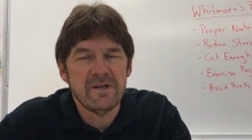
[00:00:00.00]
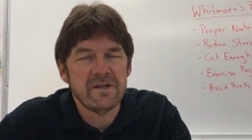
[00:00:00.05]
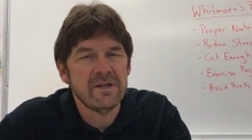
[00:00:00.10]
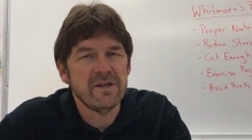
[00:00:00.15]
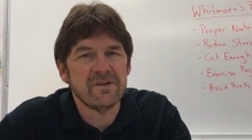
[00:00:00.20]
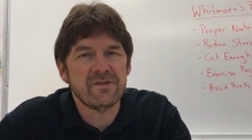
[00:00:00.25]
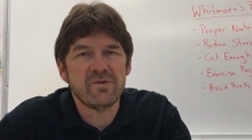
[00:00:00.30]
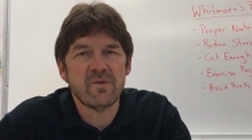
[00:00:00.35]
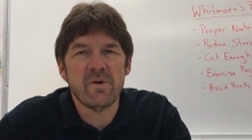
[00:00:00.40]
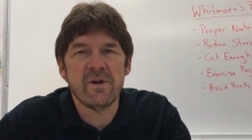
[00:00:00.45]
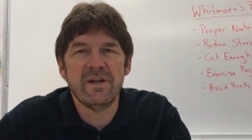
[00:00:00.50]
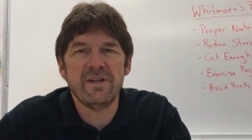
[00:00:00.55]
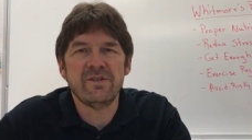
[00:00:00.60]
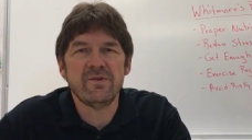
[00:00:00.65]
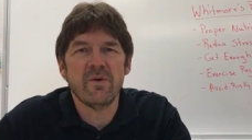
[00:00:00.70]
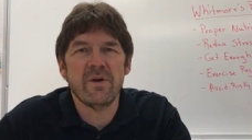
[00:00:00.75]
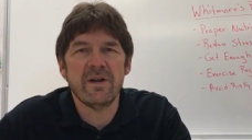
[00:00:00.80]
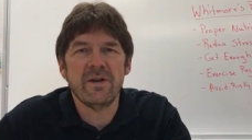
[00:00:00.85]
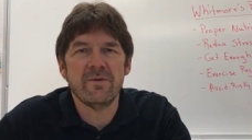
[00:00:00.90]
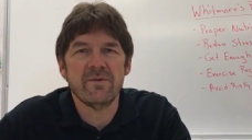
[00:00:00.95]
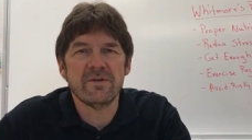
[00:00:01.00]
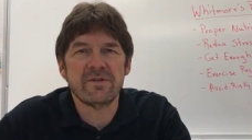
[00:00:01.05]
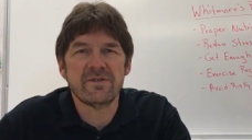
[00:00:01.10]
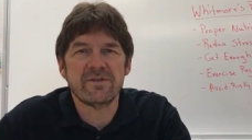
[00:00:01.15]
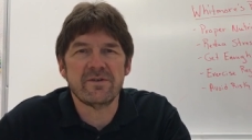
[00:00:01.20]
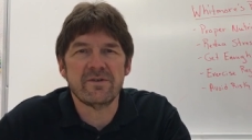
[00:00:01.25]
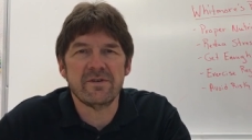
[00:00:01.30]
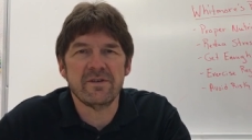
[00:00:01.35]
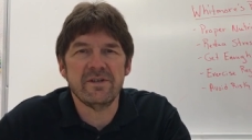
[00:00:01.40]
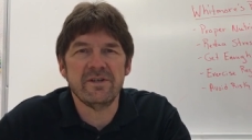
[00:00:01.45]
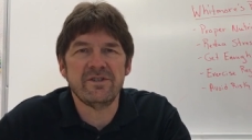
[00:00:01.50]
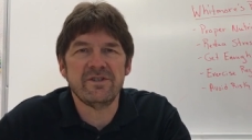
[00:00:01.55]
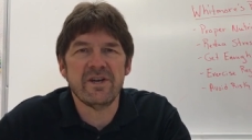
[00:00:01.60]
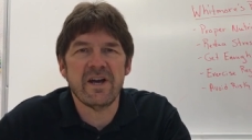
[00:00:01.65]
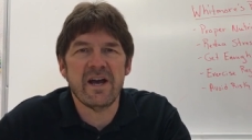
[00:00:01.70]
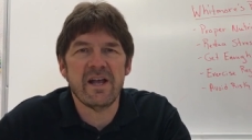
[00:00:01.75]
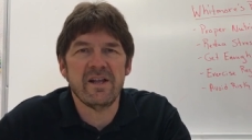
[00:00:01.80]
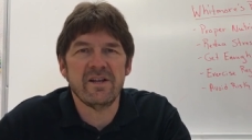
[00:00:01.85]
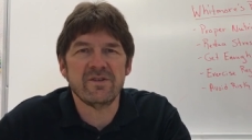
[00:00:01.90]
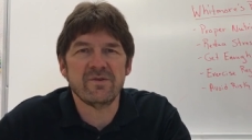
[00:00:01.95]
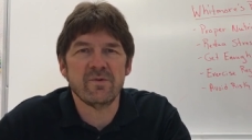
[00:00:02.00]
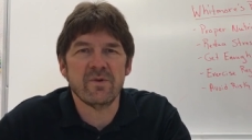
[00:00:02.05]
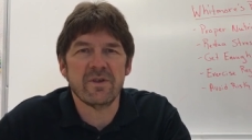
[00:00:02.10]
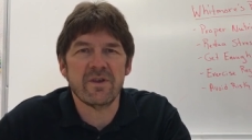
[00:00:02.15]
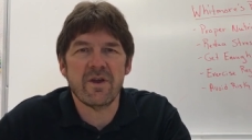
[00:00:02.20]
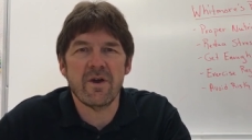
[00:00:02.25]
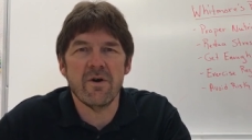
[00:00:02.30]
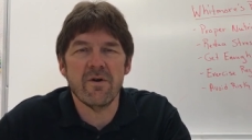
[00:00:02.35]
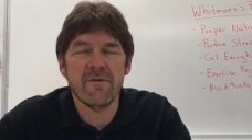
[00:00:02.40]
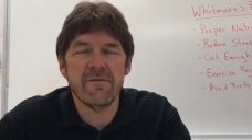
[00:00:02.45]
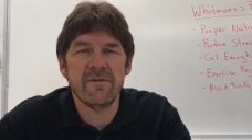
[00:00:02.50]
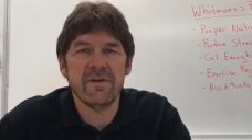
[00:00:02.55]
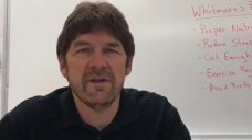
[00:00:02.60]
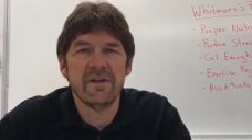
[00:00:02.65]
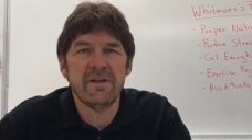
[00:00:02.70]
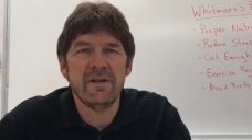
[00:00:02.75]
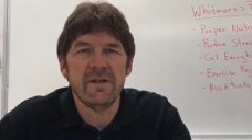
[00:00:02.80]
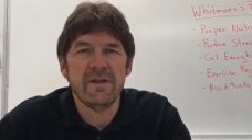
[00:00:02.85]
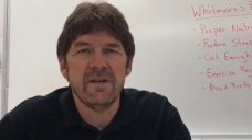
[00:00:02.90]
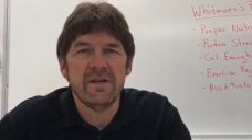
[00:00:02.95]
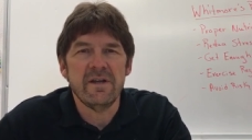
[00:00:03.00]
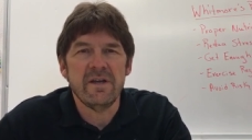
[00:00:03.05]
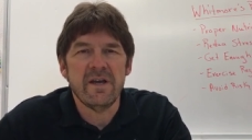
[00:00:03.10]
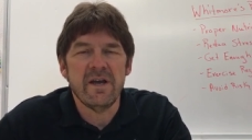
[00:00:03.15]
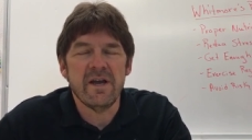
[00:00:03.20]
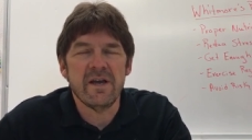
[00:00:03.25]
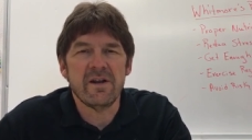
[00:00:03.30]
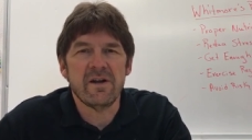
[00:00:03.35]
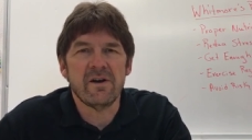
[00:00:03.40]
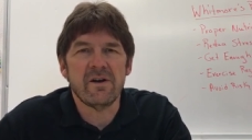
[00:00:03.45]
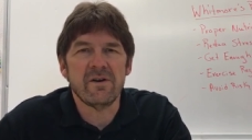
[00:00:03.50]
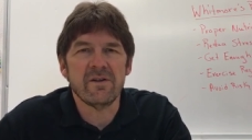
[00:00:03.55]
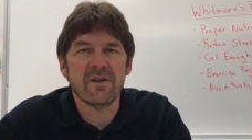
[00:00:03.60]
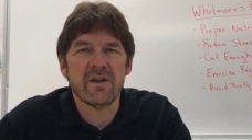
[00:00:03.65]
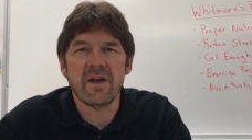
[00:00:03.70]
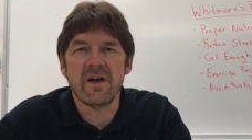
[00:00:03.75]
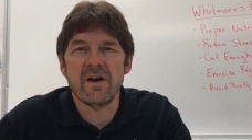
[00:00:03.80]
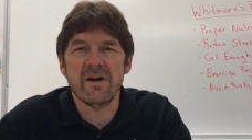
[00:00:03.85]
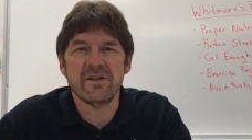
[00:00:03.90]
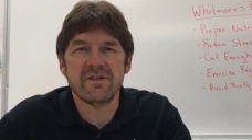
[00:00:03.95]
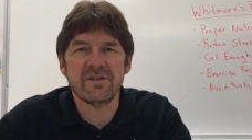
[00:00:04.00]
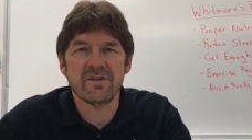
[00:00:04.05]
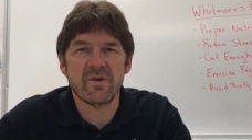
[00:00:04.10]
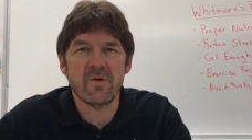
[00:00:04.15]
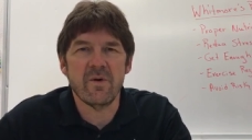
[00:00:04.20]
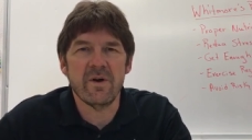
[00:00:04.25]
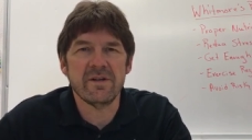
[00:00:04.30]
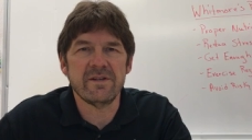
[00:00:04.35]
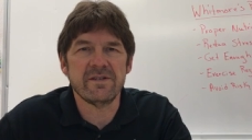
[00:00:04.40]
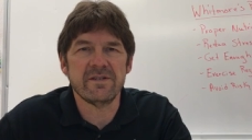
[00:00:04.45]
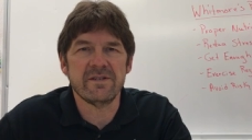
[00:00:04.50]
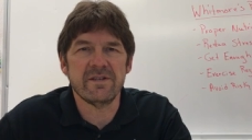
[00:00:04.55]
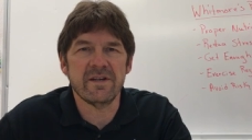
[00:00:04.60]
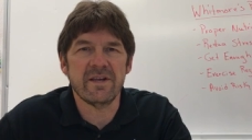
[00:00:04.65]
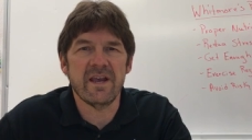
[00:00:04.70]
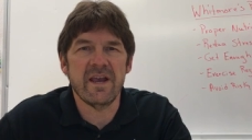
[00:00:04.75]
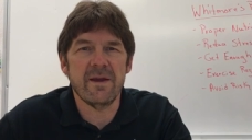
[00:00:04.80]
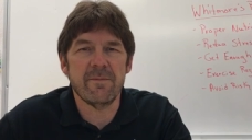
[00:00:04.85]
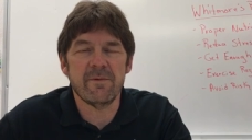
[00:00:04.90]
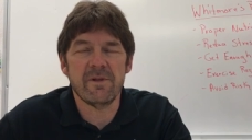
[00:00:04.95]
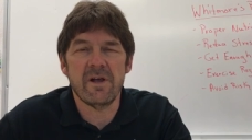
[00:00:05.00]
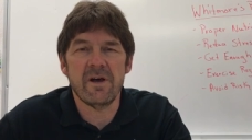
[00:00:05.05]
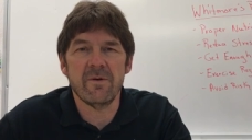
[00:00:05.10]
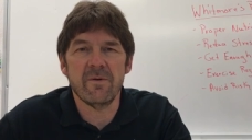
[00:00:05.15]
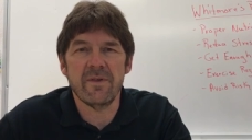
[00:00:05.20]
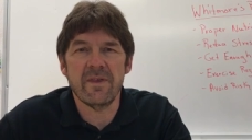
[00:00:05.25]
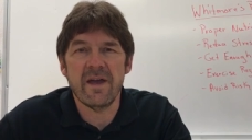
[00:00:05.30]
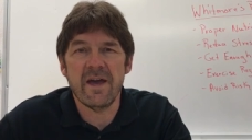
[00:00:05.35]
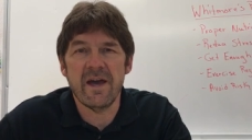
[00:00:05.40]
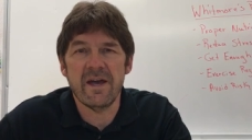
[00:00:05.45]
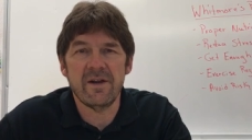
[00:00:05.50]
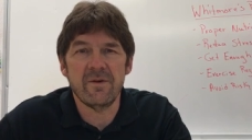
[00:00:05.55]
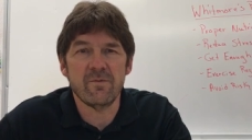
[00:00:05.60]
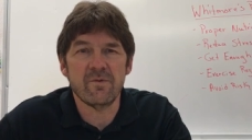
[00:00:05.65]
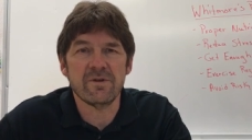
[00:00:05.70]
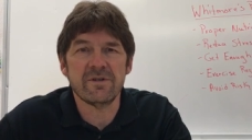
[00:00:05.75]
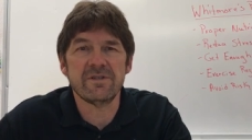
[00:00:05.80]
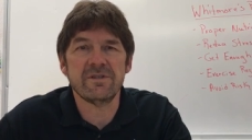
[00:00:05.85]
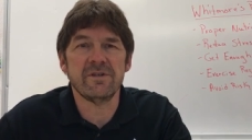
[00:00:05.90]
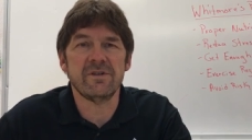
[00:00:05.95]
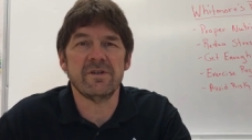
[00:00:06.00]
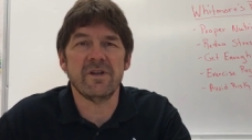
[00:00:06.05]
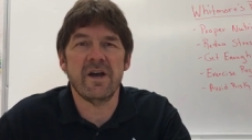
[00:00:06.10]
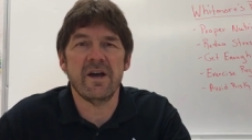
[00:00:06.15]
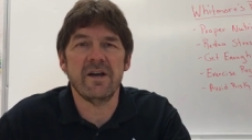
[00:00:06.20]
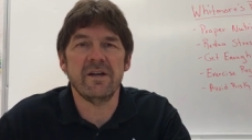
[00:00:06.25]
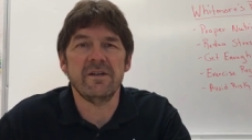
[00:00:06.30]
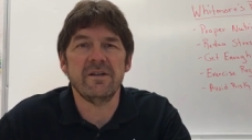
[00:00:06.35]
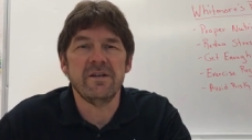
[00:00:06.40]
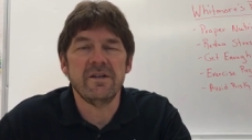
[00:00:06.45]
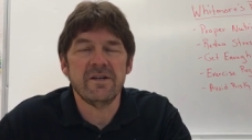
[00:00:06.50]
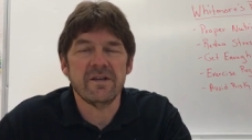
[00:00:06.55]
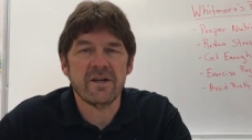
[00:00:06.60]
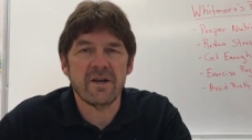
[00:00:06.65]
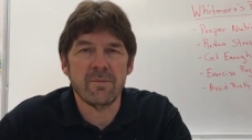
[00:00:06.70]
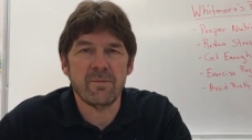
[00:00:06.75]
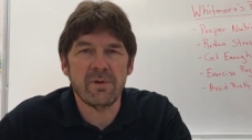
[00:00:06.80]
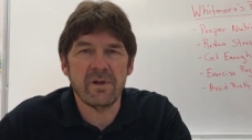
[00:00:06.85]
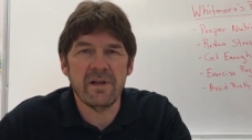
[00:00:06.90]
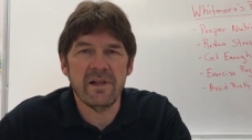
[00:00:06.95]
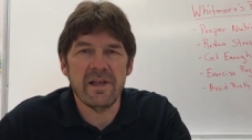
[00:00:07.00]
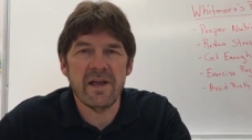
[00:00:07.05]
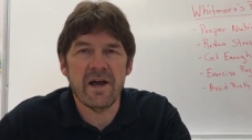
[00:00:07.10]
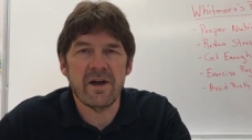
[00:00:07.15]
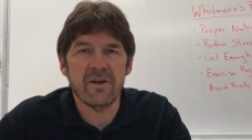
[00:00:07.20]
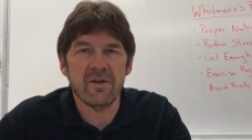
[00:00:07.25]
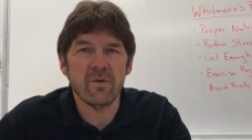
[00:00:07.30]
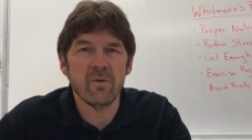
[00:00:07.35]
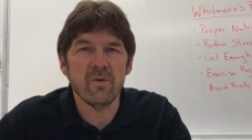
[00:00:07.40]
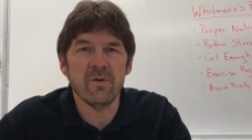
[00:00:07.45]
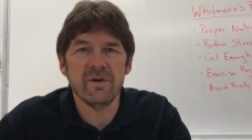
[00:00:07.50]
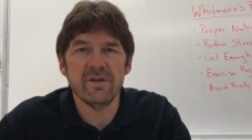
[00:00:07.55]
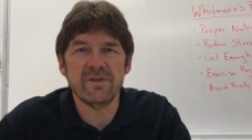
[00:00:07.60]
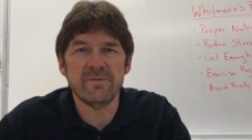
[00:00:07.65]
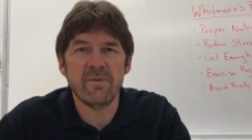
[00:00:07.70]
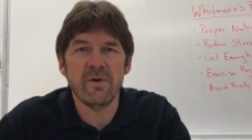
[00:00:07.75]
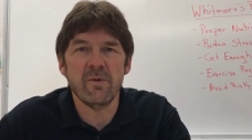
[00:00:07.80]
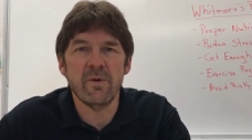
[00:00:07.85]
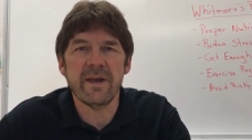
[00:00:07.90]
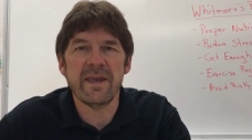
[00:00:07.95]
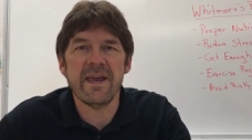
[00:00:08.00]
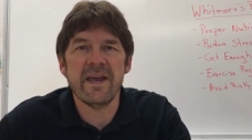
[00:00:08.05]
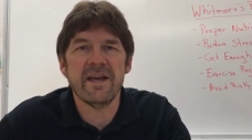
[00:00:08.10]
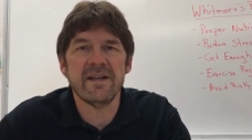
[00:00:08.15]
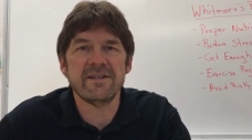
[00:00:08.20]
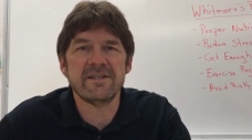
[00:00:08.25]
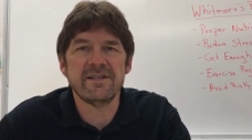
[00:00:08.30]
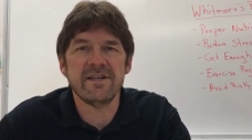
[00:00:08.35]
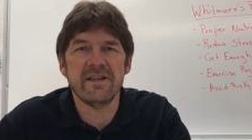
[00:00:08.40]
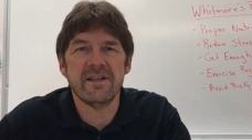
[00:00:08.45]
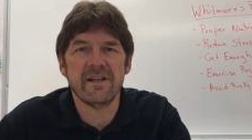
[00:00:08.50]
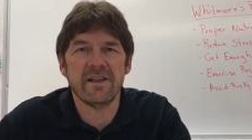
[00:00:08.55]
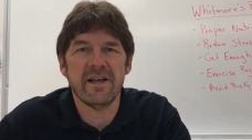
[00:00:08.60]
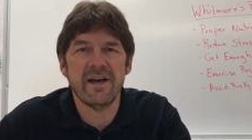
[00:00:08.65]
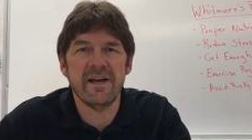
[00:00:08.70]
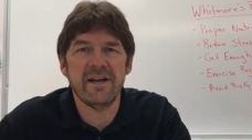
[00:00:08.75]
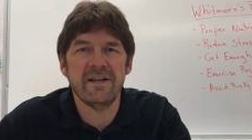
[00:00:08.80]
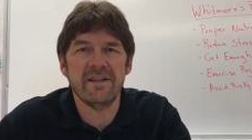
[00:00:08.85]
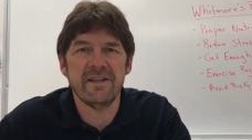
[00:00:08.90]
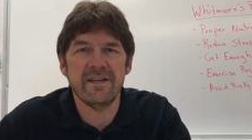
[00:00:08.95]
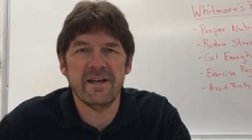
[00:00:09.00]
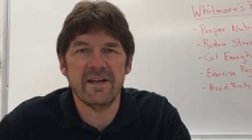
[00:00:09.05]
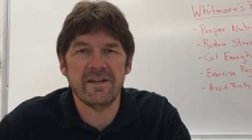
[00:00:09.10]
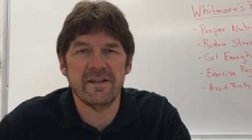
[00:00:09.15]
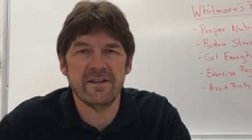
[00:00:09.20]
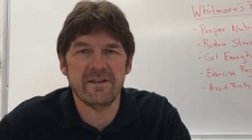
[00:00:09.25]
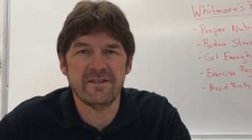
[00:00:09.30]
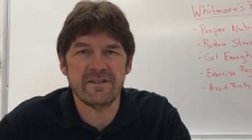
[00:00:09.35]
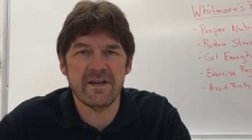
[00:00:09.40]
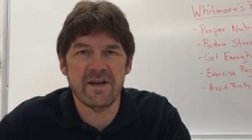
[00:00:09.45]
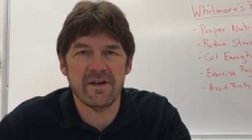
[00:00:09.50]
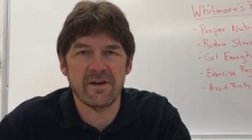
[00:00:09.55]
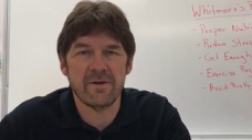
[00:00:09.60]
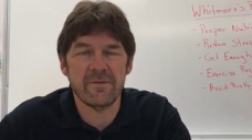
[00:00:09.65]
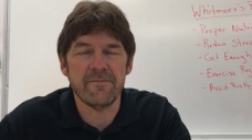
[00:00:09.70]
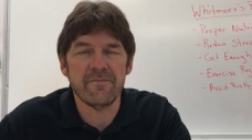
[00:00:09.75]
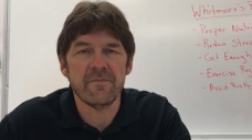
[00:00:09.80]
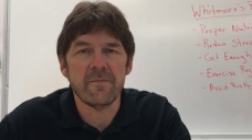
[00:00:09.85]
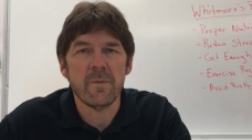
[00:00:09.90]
Now, 2020 was certainly challenged with COVID and all the consequences that came along with that and we're still not completely out of the woods, but we can see the light at the end of the tunnel.